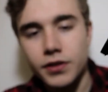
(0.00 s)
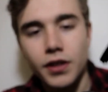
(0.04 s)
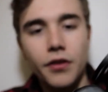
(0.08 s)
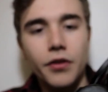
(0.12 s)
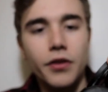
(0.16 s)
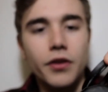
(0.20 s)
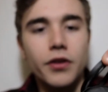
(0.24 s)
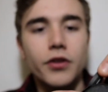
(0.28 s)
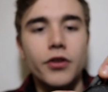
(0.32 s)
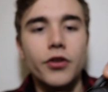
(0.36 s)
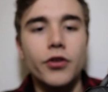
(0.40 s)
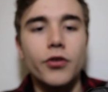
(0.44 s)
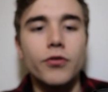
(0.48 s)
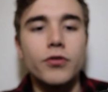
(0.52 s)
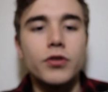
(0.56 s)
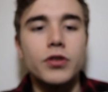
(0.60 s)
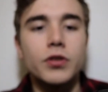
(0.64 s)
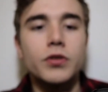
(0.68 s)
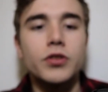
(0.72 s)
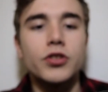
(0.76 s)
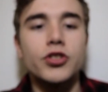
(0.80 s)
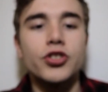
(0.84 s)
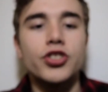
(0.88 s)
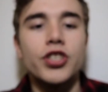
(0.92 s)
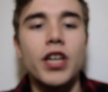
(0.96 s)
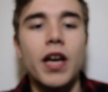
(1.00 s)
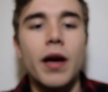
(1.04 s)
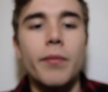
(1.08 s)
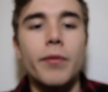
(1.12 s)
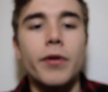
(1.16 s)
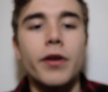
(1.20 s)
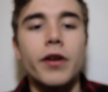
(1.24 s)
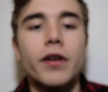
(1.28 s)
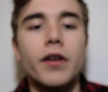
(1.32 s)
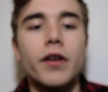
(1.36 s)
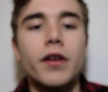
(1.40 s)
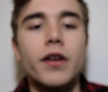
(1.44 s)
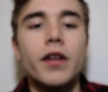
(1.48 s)
nothing too
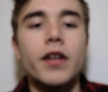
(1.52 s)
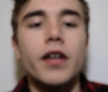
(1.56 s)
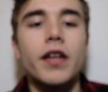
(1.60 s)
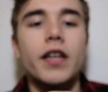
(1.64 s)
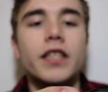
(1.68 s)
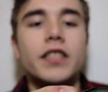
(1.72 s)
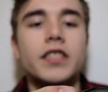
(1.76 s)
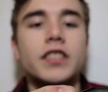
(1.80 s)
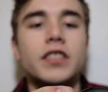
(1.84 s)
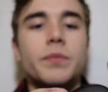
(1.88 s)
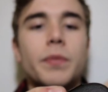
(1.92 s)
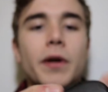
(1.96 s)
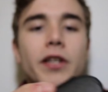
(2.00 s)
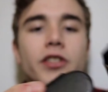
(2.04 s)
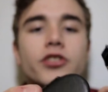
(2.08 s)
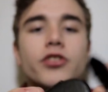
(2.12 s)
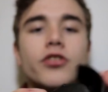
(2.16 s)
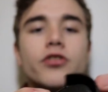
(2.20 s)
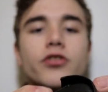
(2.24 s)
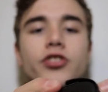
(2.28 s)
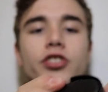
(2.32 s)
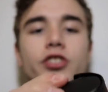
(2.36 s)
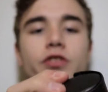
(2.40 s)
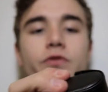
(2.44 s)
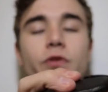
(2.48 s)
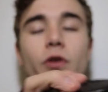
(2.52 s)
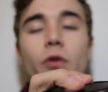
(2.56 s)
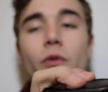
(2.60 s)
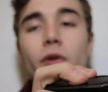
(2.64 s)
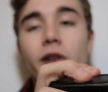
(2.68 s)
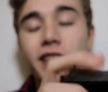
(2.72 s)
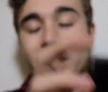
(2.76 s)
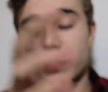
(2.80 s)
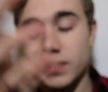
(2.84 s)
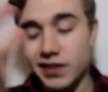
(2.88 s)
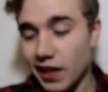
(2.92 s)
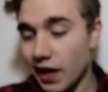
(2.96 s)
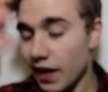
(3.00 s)
shabby and special, just for when
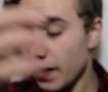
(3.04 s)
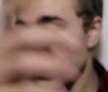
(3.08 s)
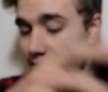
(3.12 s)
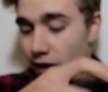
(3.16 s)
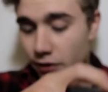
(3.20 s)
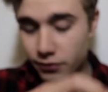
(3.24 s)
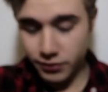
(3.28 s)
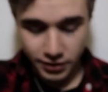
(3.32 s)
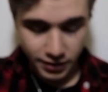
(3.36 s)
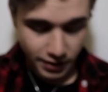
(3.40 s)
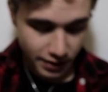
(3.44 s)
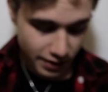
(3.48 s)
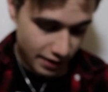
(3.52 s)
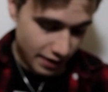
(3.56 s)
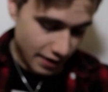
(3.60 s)
it's light out